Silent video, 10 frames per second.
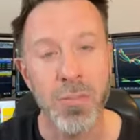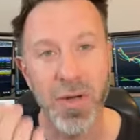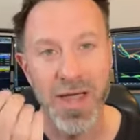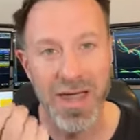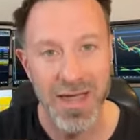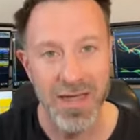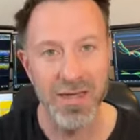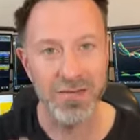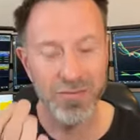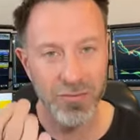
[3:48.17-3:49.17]
But
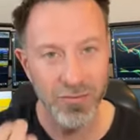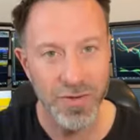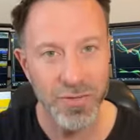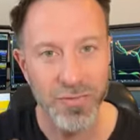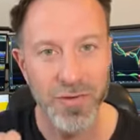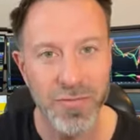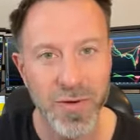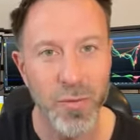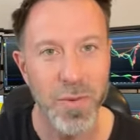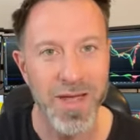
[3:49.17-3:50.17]
here's the real
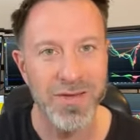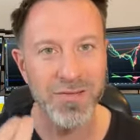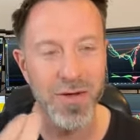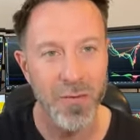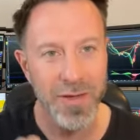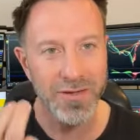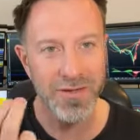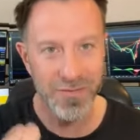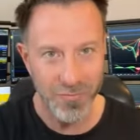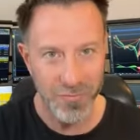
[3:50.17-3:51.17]
difficult bit, is knowing the
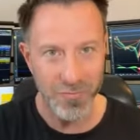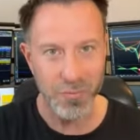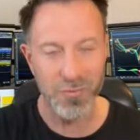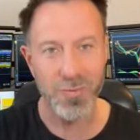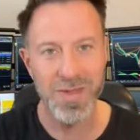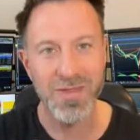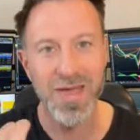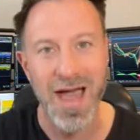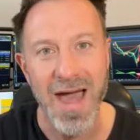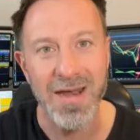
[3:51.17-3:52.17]
difference between
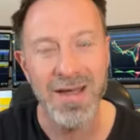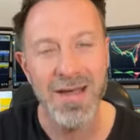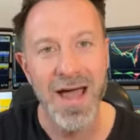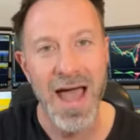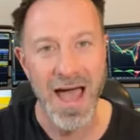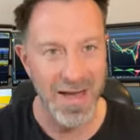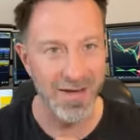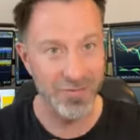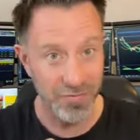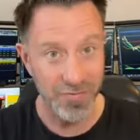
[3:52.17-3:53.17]
that and,
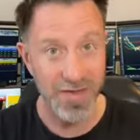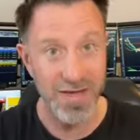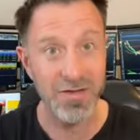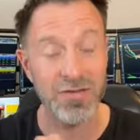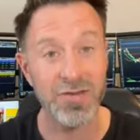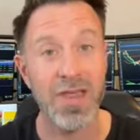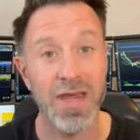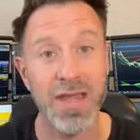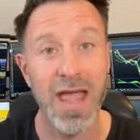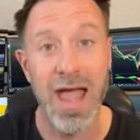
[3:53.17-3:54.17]
as I've said, just
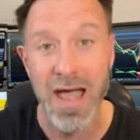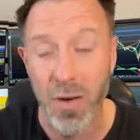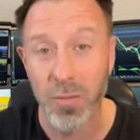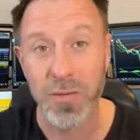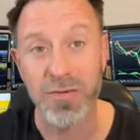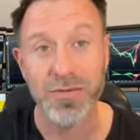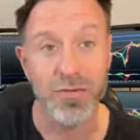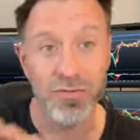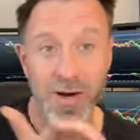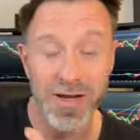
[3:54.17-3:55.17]
getting out because the
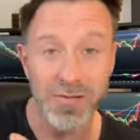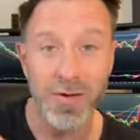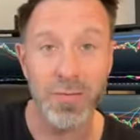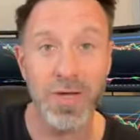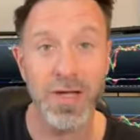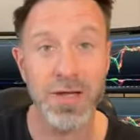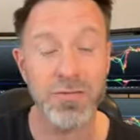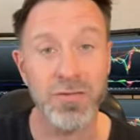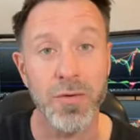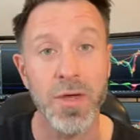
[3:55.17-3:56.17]
trade is going
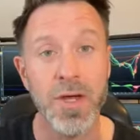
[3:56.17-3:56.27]
against you.